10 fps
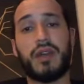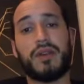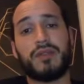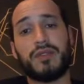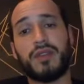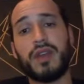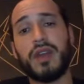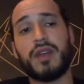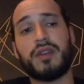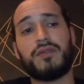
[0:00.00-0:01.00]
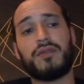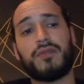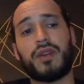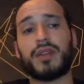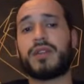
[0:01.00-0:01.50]
However, if you
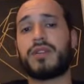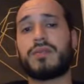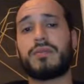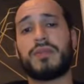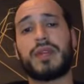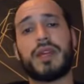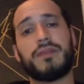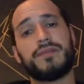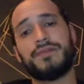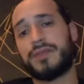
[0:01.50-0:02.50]
want to get on a boot camp,